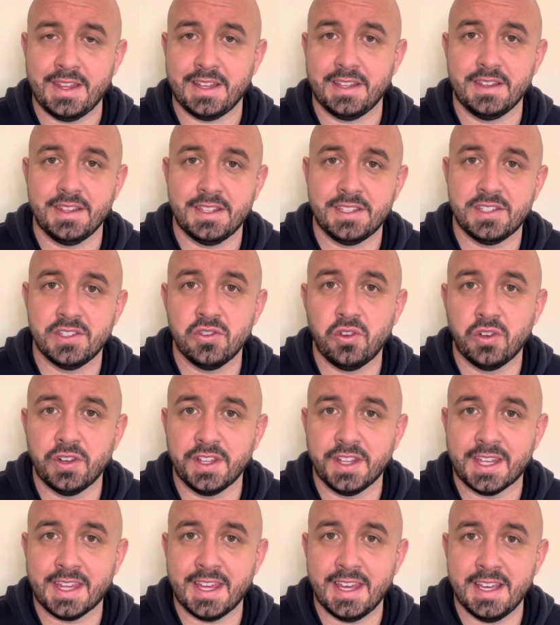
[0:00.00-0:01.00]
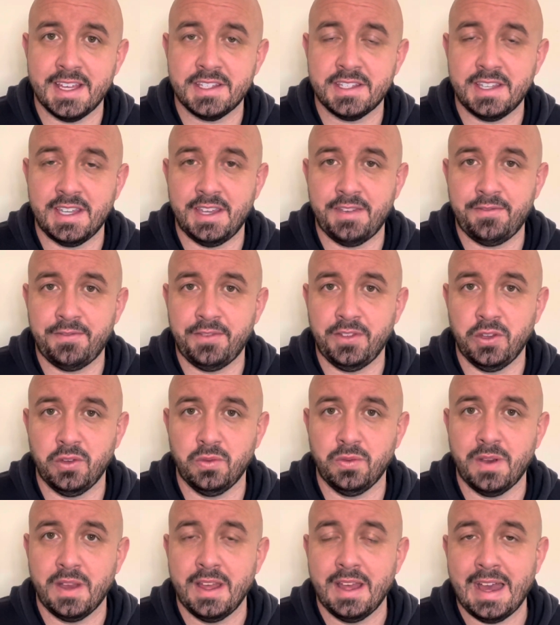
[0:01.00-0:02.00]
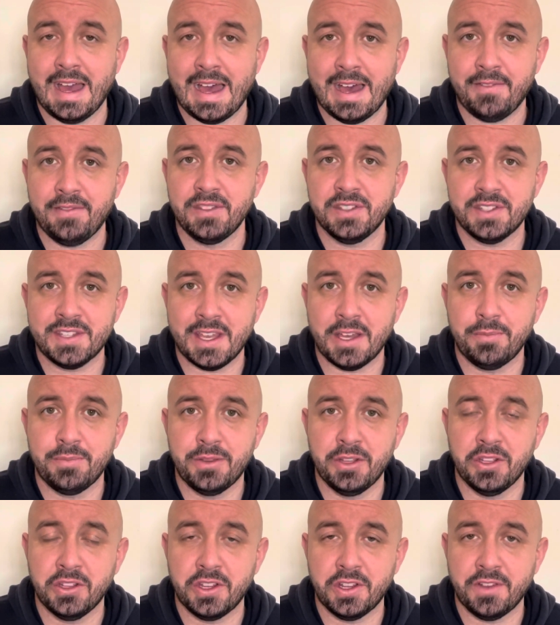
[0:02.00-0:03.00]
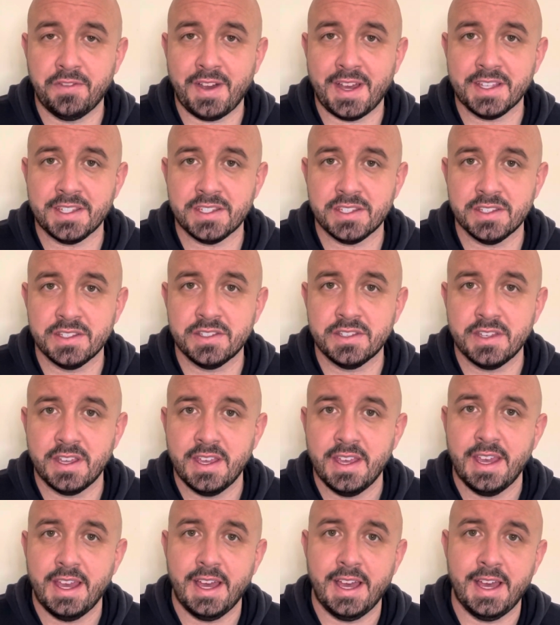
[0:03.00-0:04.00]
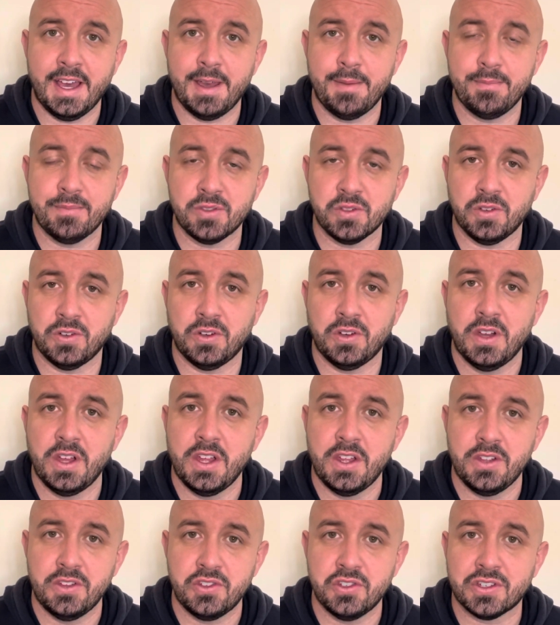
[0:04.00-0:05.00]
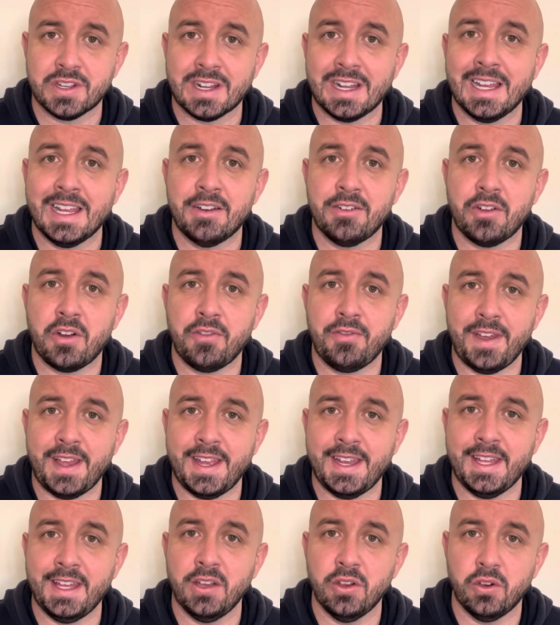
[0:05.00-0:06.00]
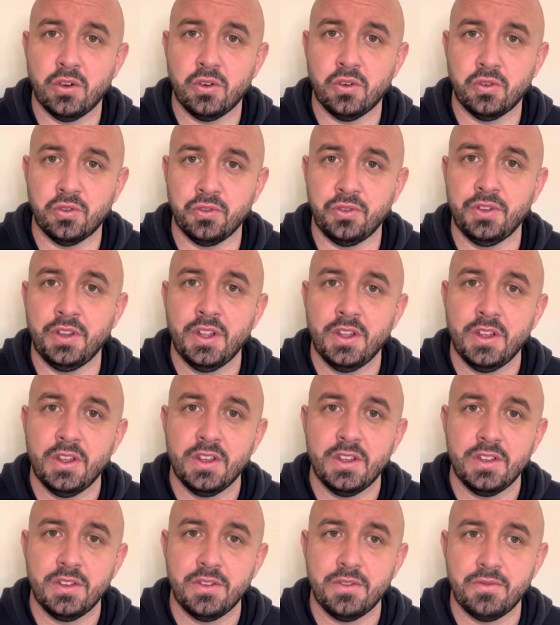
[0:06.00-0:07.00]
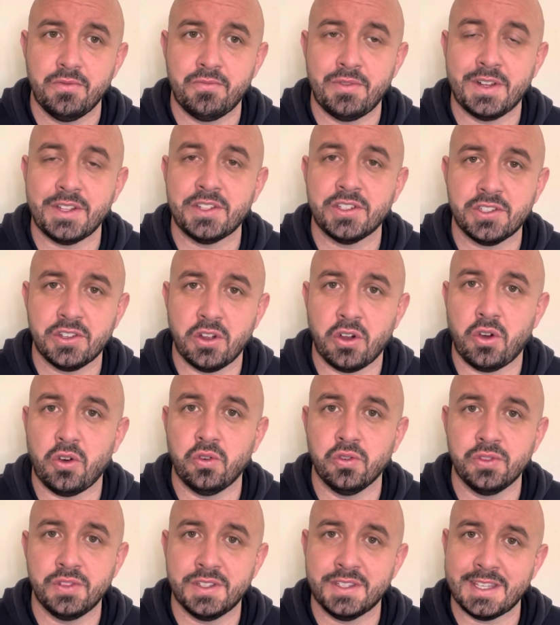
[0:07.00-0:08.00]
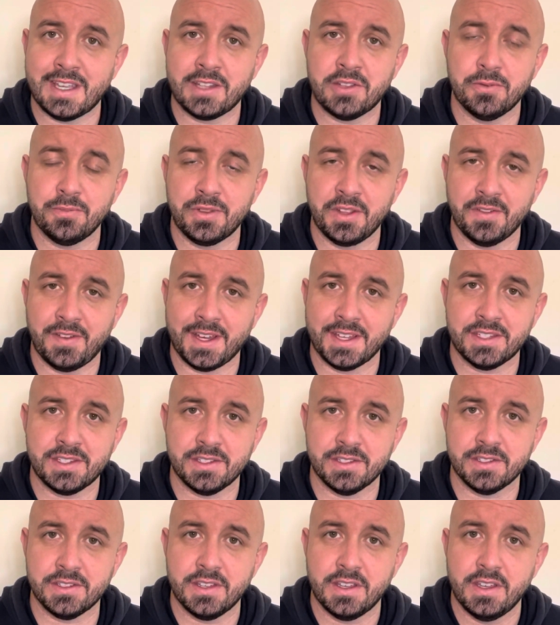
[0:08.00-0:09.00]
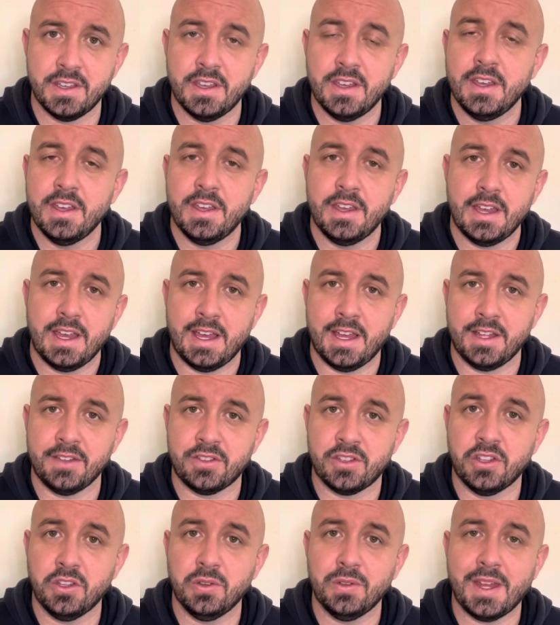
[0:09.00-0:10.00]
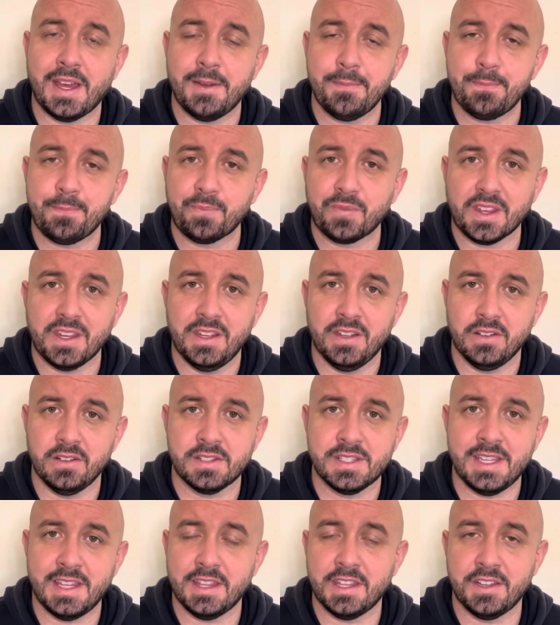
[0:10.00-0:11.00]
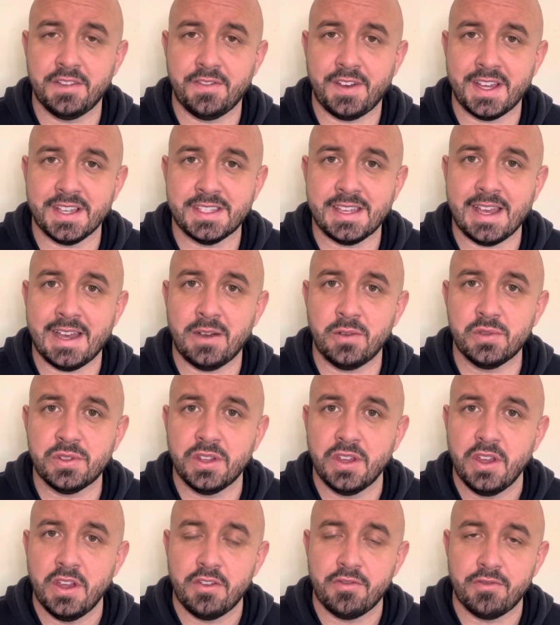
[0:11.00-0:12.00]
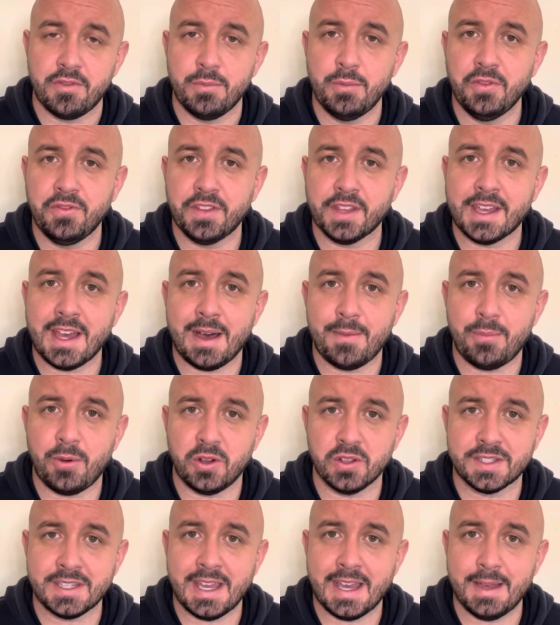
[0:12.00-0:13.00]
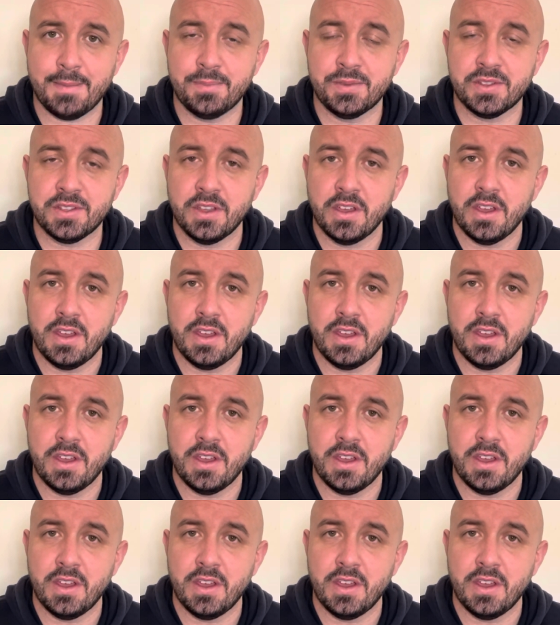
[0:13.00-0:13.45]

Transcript: This is only the case if you haven't set up the other devices. So just clear off any unregistered or unset up devices. To do that, you'll take the device out, remove the cardboard tabs,